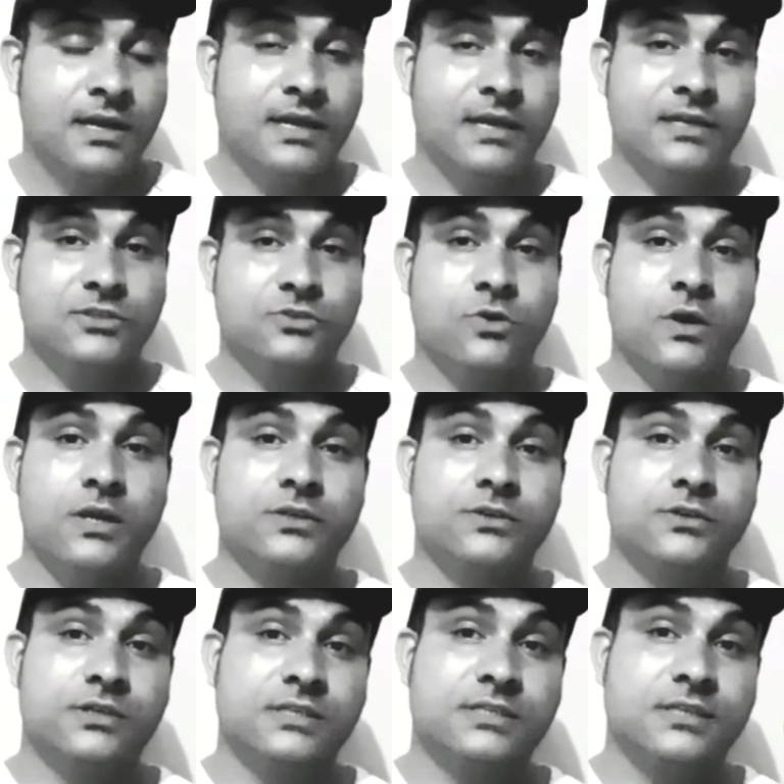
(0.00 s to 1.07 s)
He is going
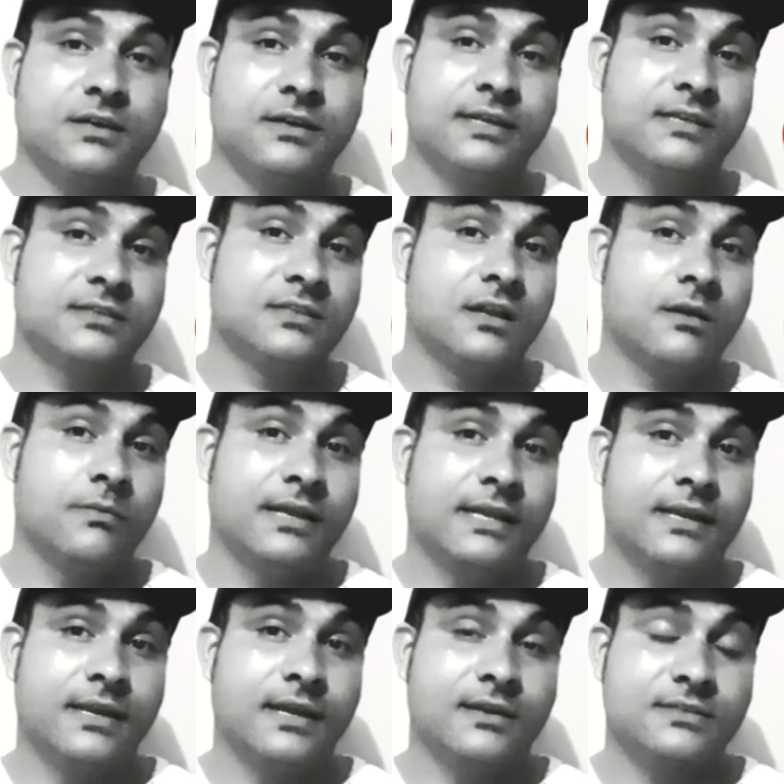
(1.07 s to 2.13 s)
to desert his
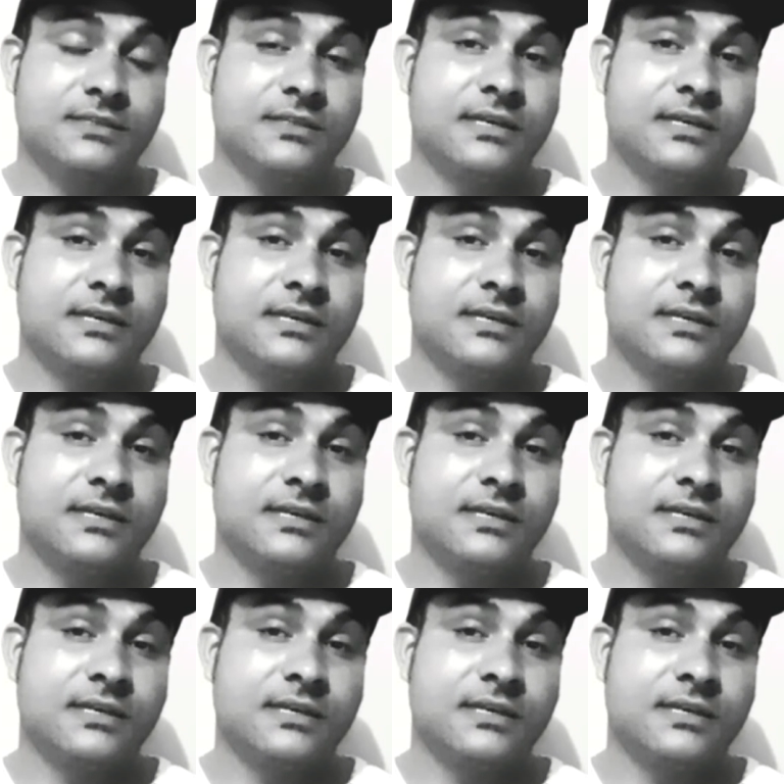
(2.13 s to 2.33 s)
lovely kids